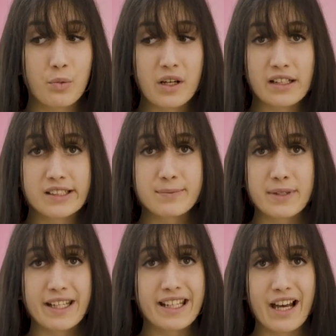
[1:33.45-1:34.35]
where
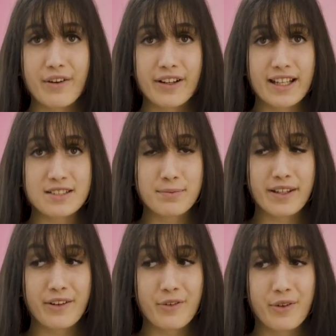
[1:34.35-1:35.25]
speaking out against
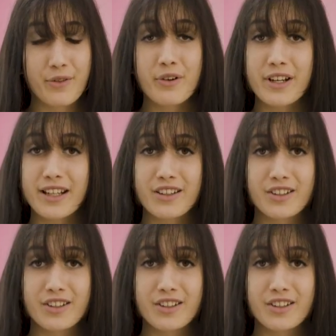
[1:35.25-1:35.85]
political authority